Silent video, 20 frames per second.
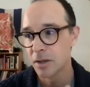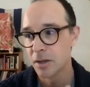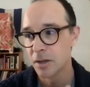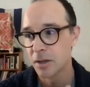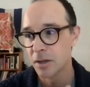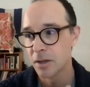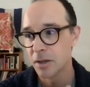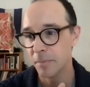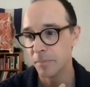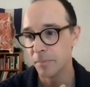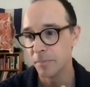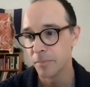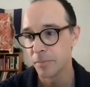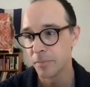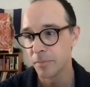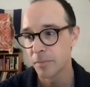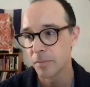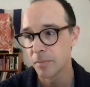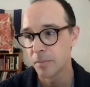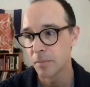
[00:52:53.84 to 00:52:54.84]

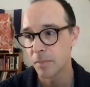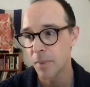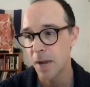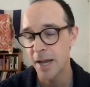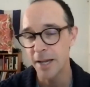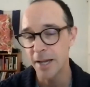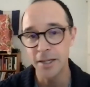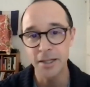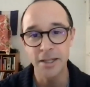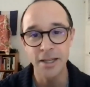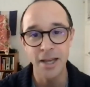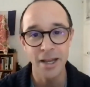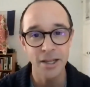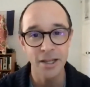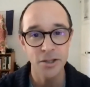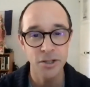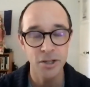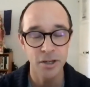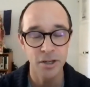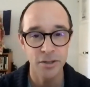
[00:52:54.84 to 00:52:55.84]
I
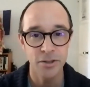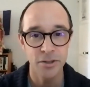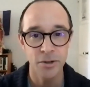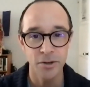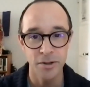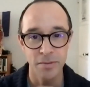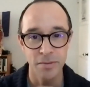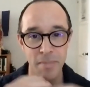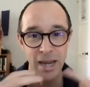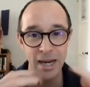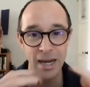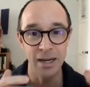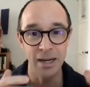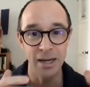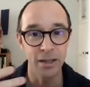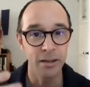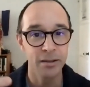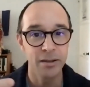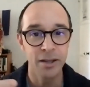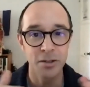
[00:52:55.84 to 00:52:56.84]
engaged in a certain
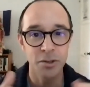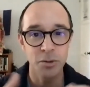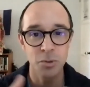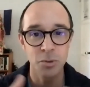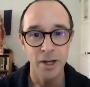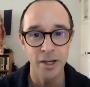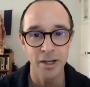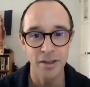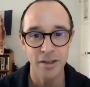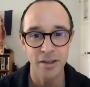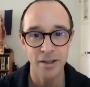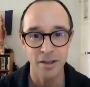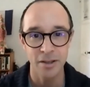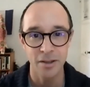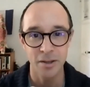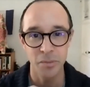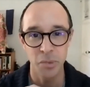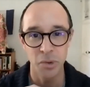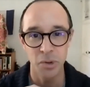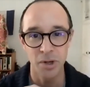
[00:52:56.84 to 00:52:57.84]
mania. That's why I think
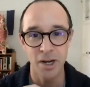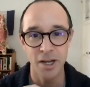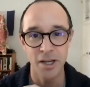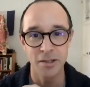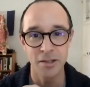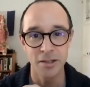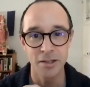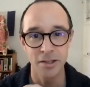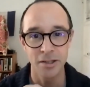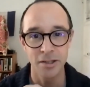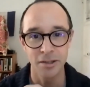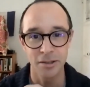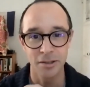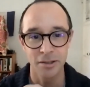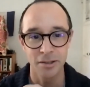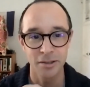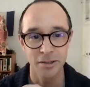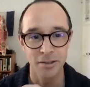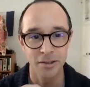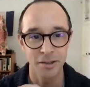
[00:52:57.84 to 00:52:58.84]
the Borgesian
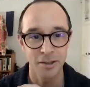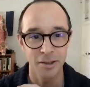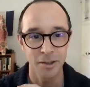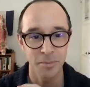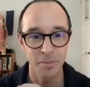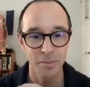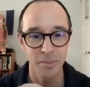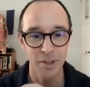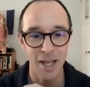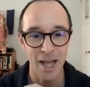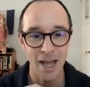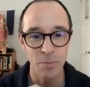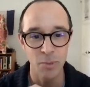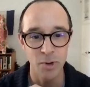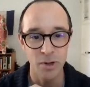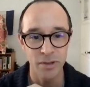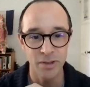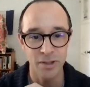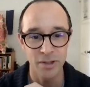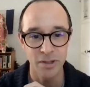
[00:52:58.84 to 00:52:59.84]

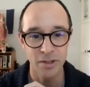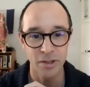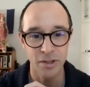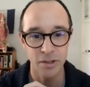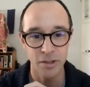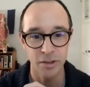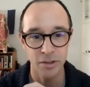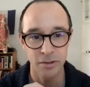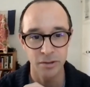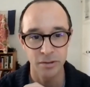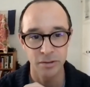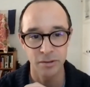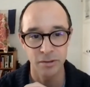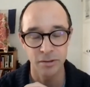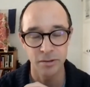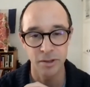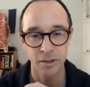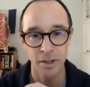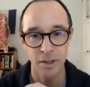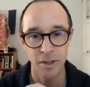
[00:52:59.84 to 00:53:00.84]
labyrinth is such a
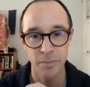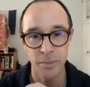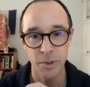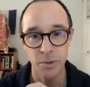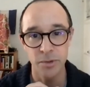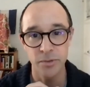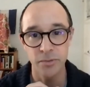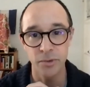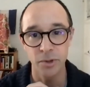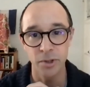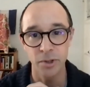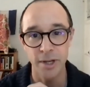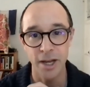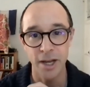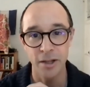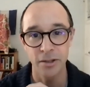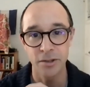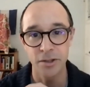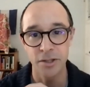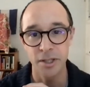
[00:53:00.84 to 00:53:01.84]
useful
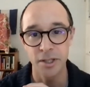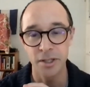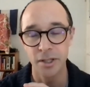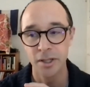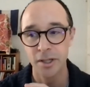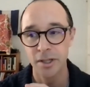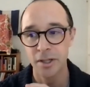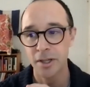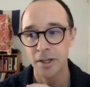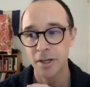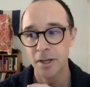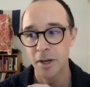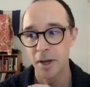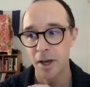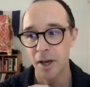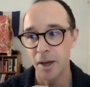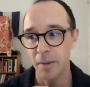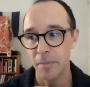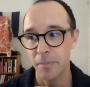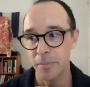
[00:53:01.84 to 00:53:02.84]
analogy,
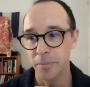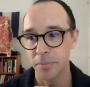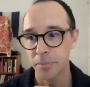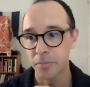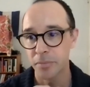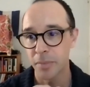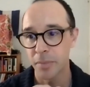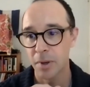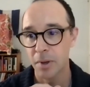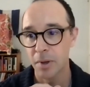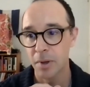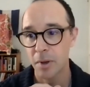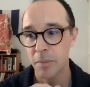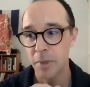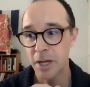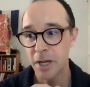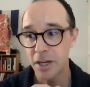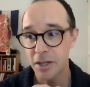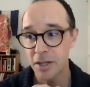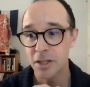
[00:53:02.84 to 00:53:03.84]

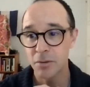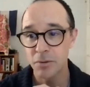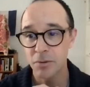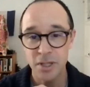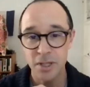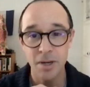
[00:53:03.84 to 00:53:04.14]
because there was